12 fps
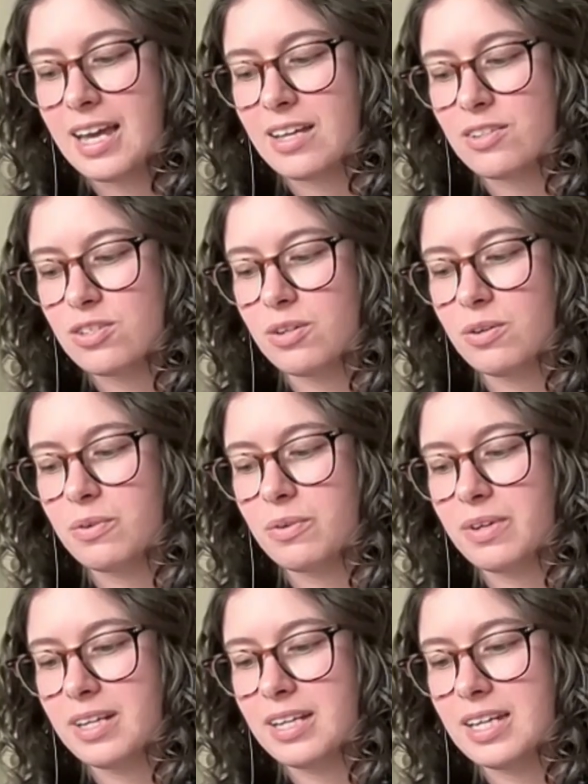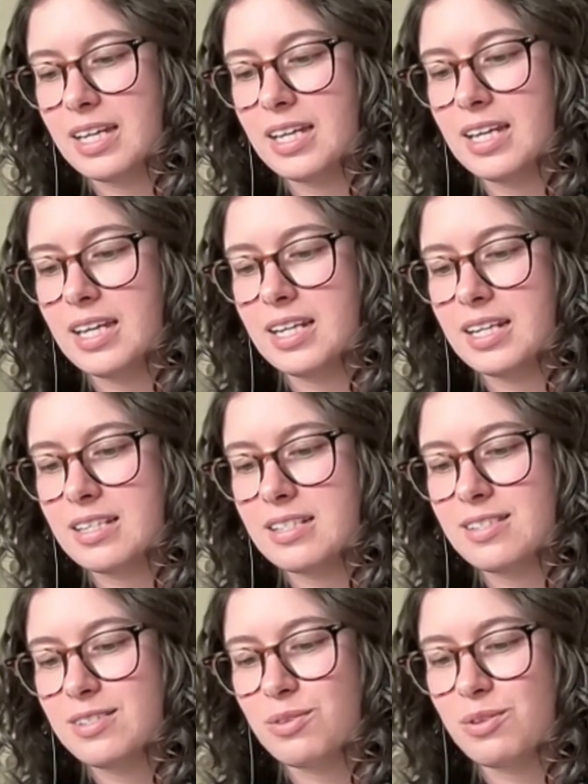And so it
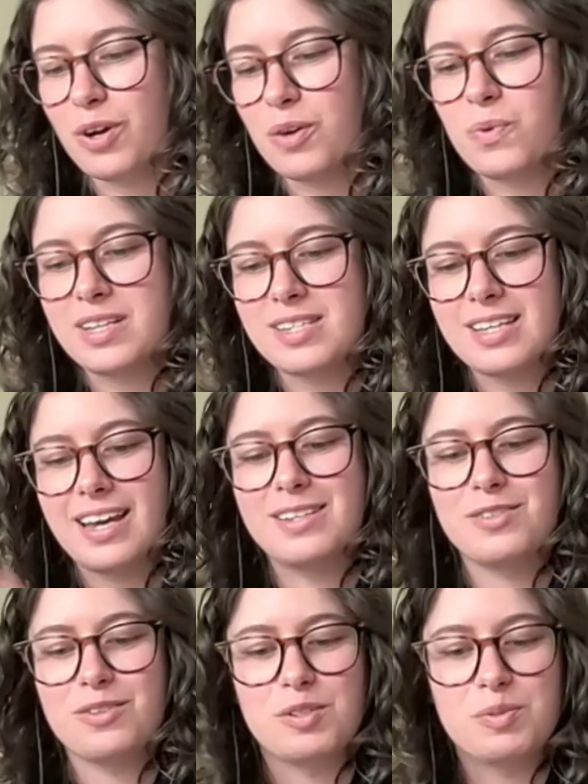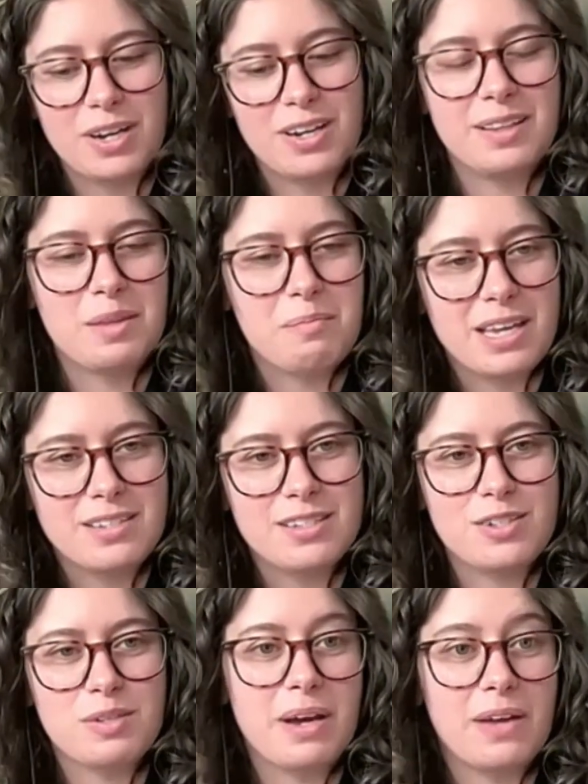is sort of on one side, sort of spreading the
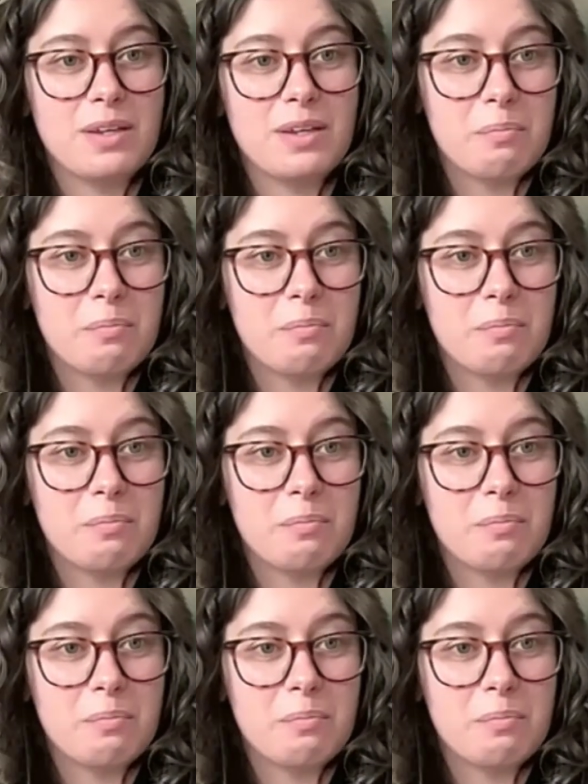message about the